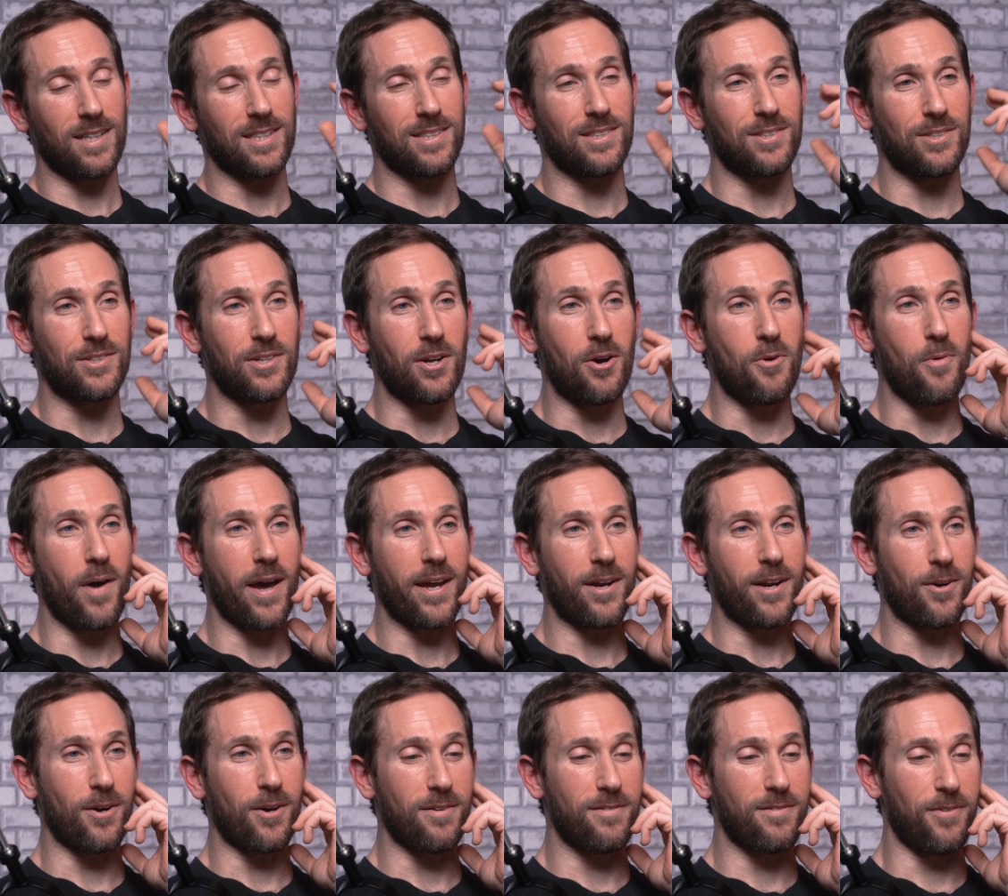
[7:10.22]
there's no way
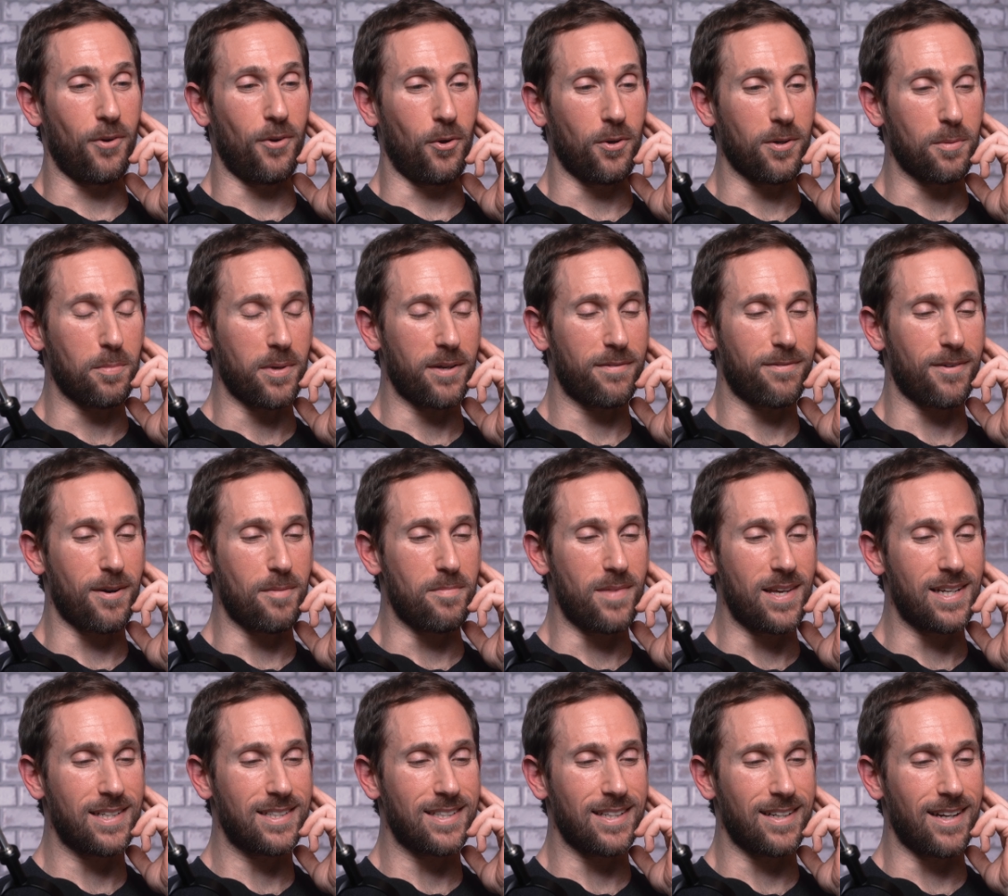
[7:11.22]
you're unfolding me from
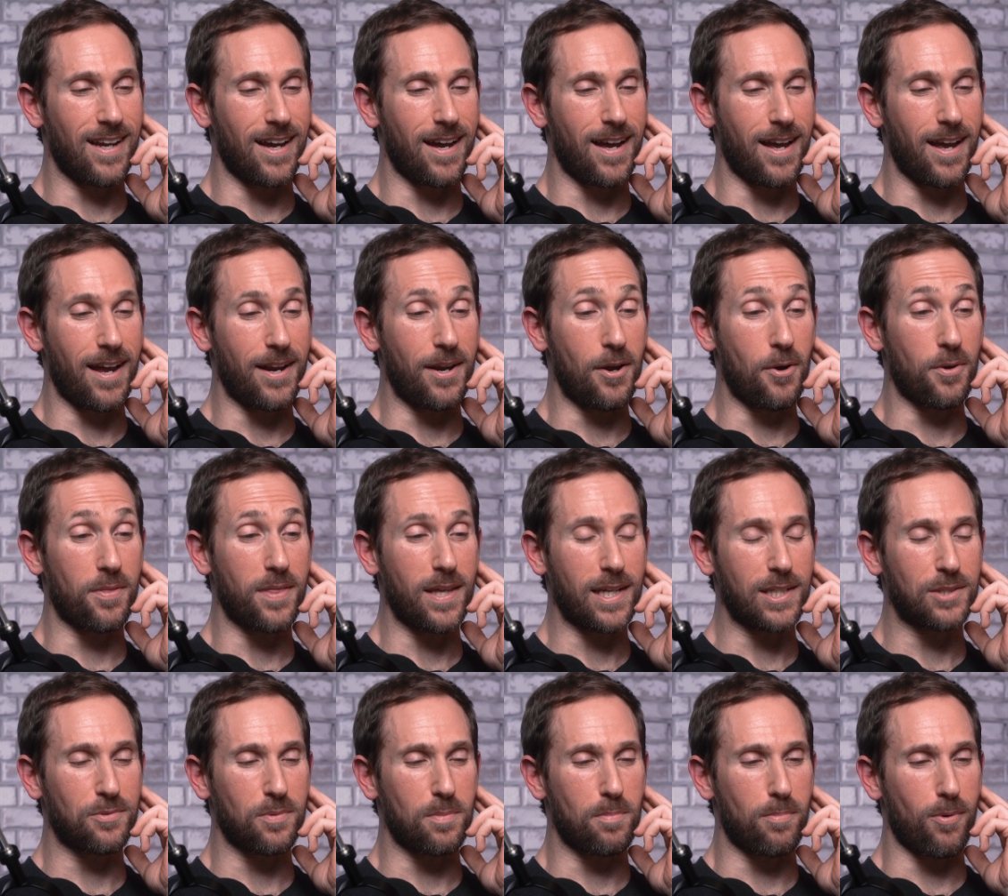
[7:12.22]
this, and I know
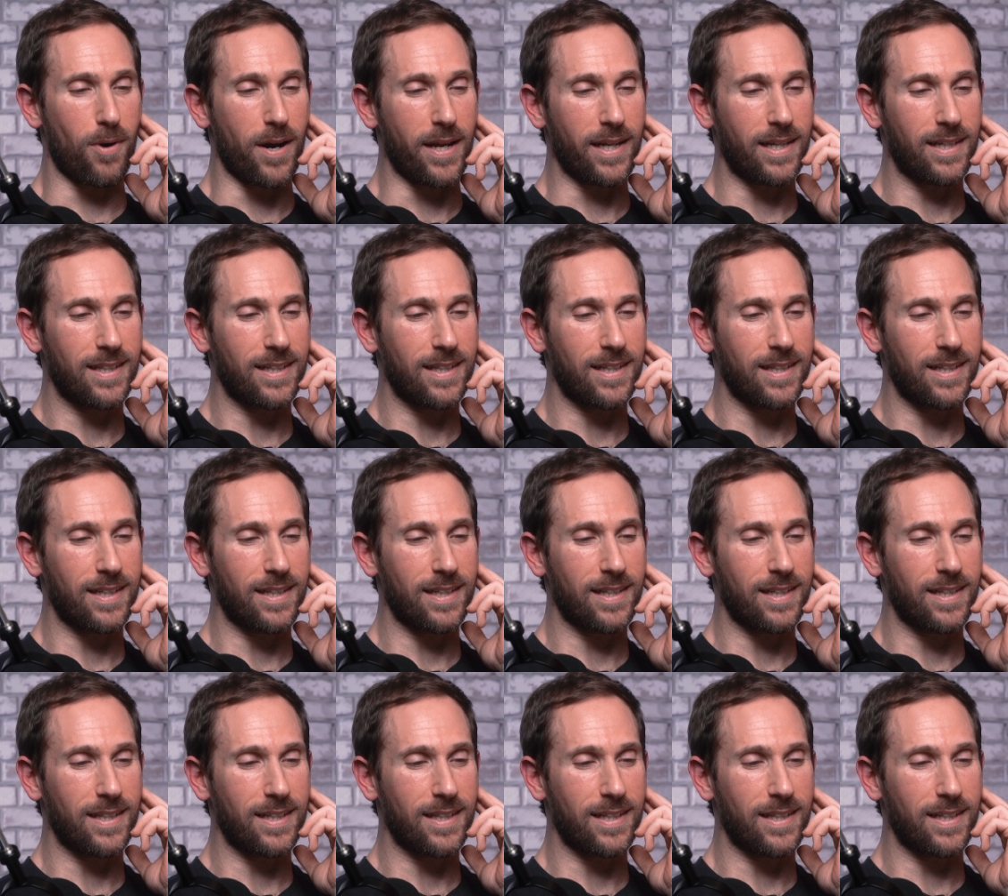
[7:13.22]
things would break